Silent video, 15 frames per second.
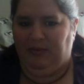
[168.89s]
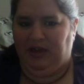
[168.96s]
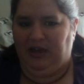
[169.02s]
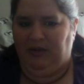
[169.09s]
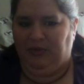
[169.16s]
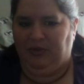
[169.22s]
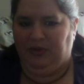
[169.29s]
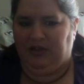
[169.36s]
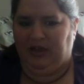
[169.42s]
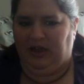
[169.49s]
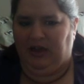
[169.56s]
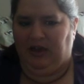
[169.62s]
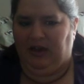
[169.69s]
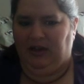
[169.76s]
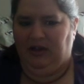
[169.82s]
He was,
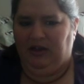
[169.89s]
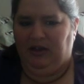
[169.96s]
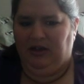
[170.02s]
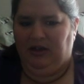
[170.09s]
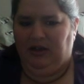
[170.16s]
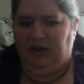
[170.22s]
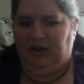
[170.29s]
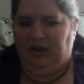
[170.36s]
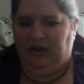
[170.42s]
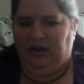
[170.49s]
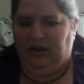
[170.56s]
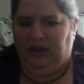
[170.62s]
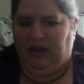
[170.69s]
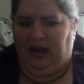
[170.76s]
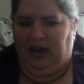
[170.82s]

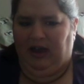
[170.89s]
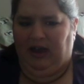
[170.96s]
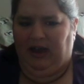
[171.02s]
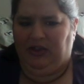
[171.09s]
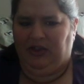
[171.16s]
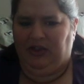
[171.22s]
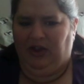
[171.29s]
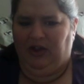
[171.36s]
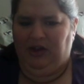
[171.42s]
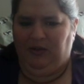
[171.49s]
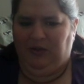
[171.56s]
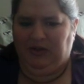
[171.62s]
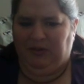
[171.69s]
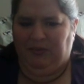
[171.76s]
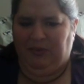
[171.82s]
I thought he
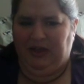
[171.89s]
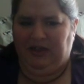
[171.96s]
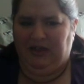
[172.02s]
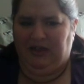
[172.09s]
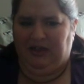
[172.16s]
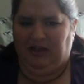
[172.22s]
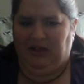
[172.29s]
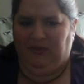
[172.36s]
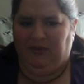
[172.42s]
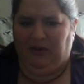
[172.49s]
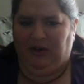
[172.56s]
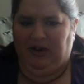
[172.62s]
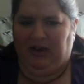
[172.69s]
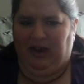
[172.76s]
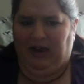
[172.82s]
was a pizza
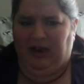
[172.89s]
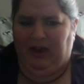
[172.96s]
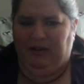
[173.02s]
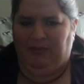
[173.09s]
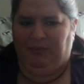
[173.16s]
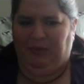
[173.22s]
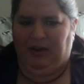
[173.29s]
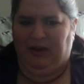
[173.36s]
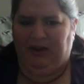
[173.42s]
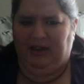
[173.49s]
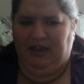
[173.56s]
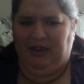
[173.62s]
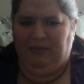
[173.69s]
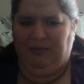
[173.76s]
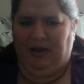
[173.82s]
delivery guy, but
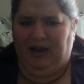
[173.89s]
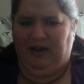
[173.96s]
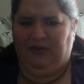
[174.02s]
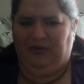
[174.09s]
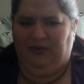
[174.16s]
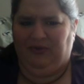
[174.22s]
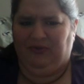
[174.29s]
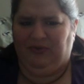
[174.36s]
he might have